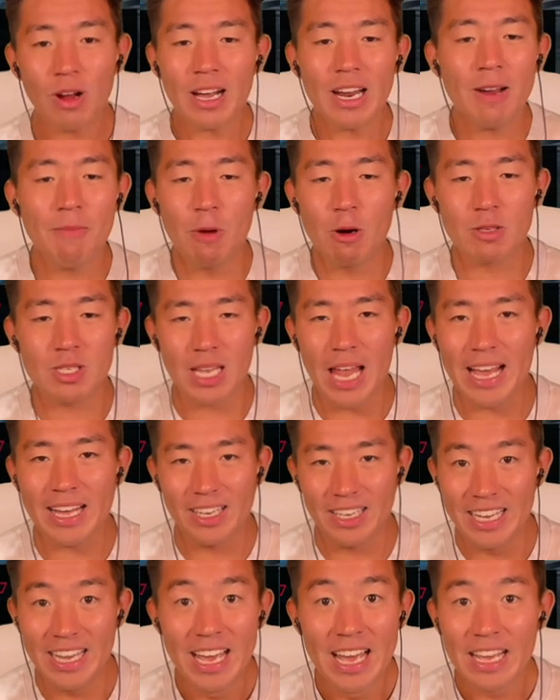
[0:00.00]
gonna most
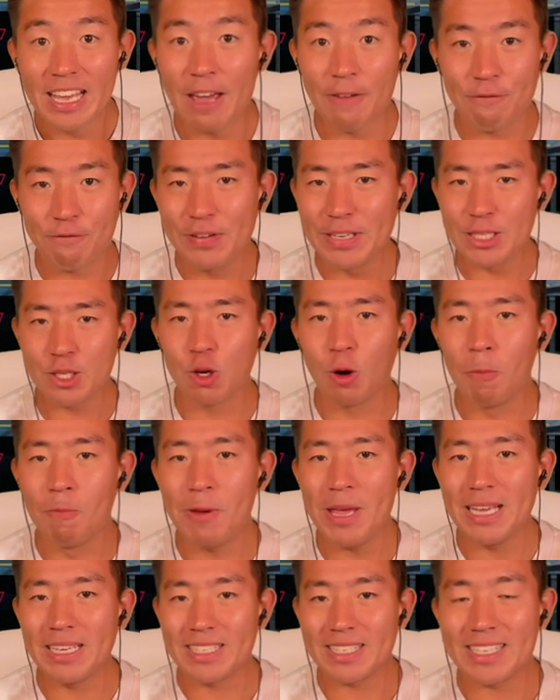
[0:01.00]
likely get physical
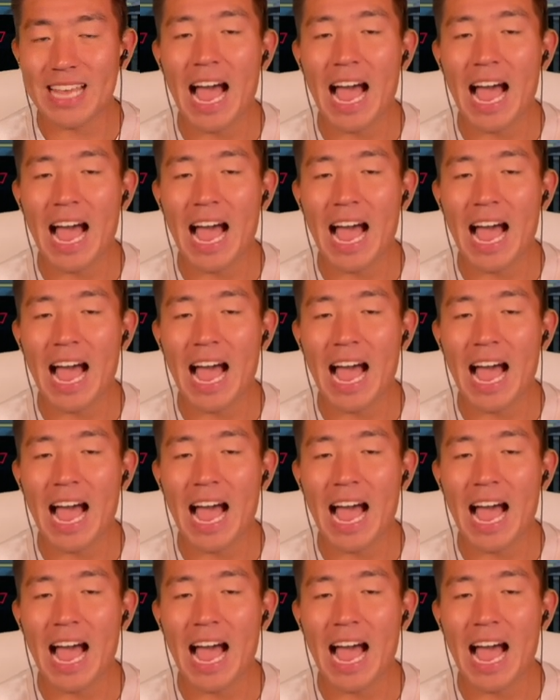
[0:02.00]
beasts.